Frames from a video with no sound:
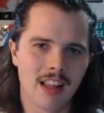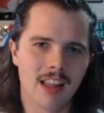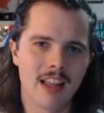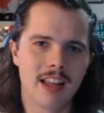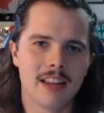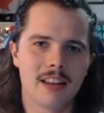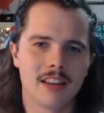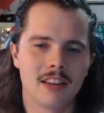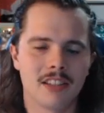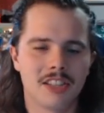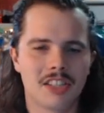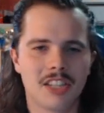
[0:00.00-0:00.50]

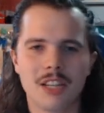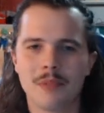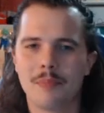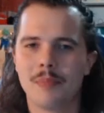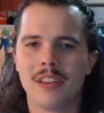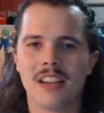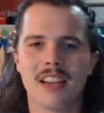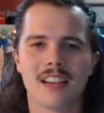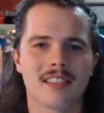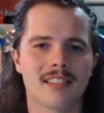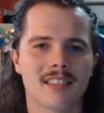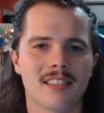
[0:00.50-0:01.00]
and a
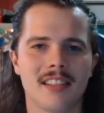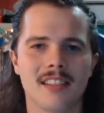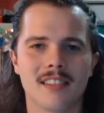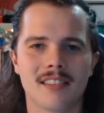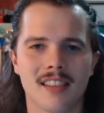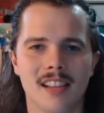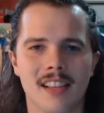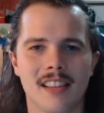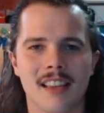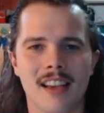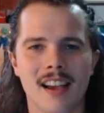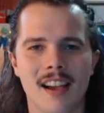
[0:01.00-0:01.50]
GPX, things
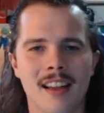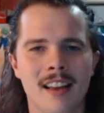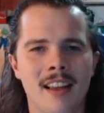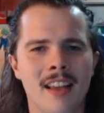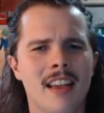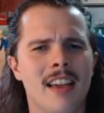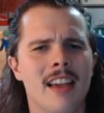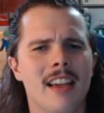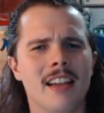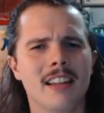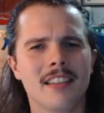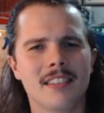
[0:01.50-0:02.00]
like that.
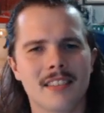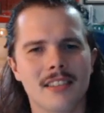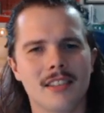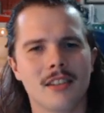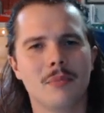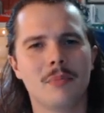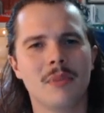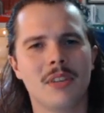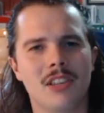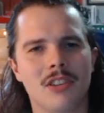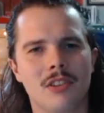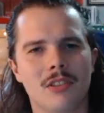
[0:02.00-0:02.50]
It can
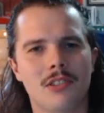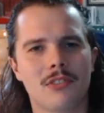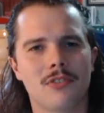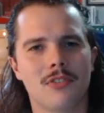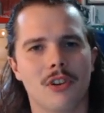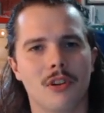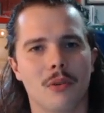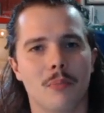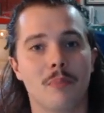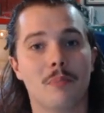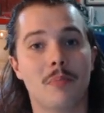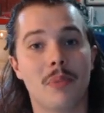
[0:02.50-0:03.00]
still be
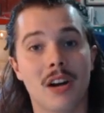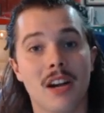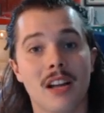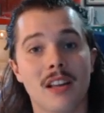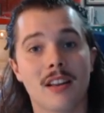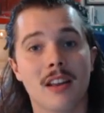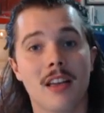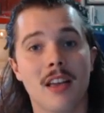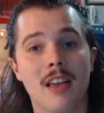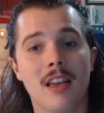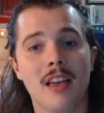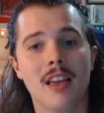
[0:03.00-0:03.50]
useful.
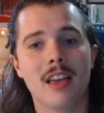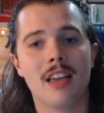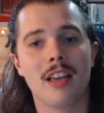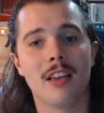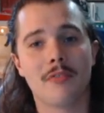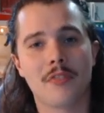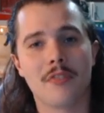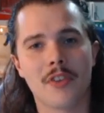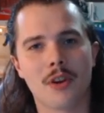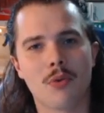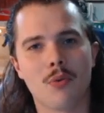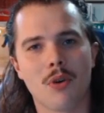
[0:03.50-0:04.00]
But
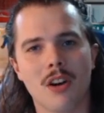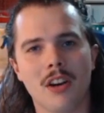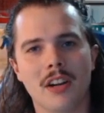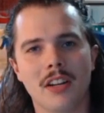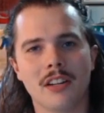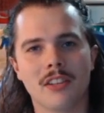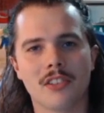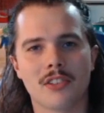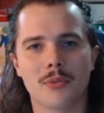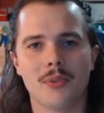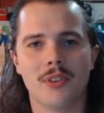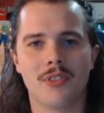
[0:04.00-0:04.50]
if you're
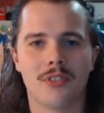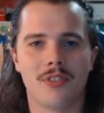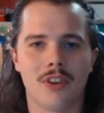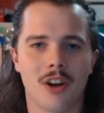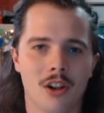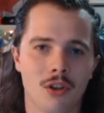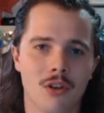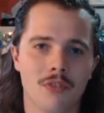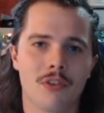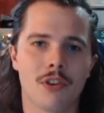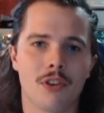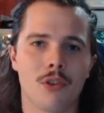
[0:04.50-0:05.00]
wanting to spoof
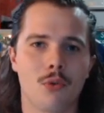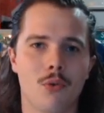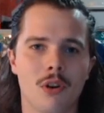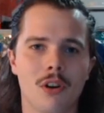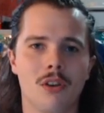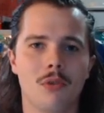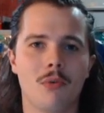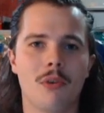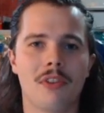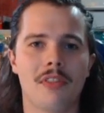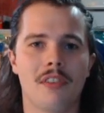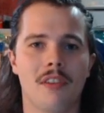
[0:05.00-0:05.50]
all over the
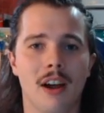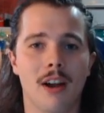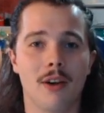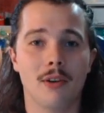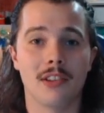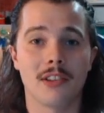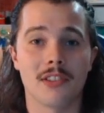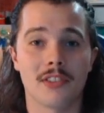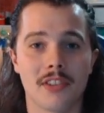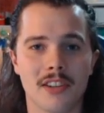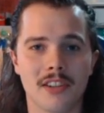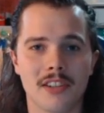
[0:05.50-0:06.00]
world with
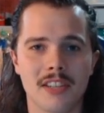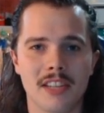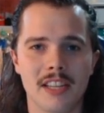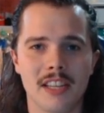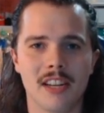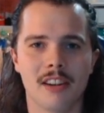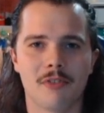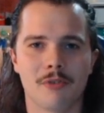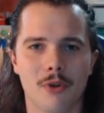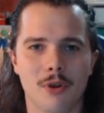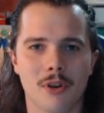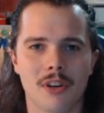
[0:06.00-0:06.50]
iOS
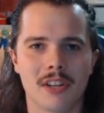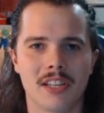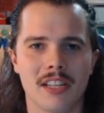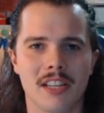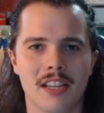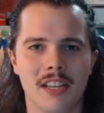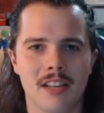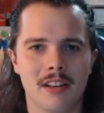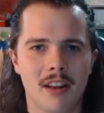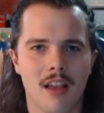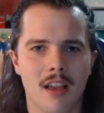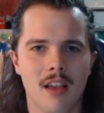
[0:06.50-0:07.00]
13 or
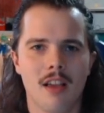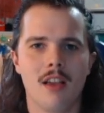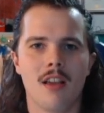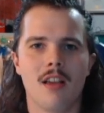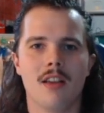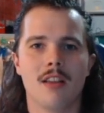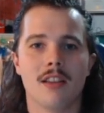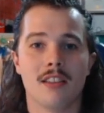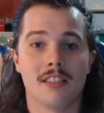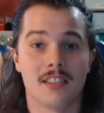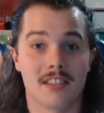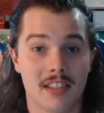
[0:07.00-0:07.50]
14,
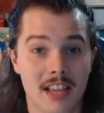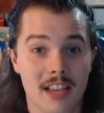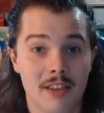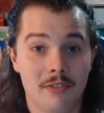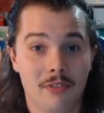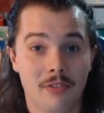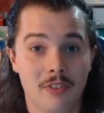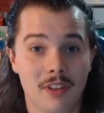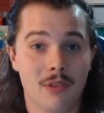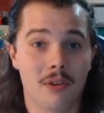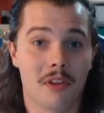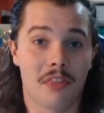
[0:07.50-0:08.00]

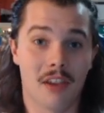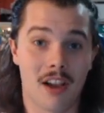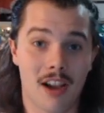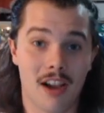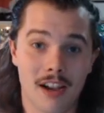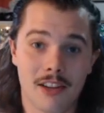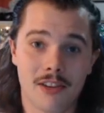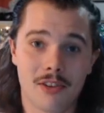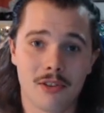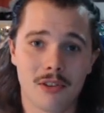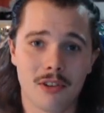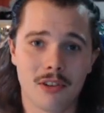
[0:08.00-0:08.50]
safely with
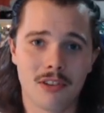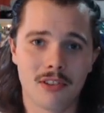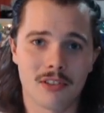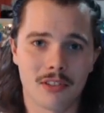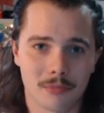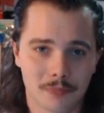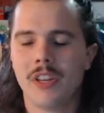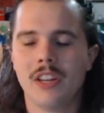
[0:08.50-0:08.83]
iTools,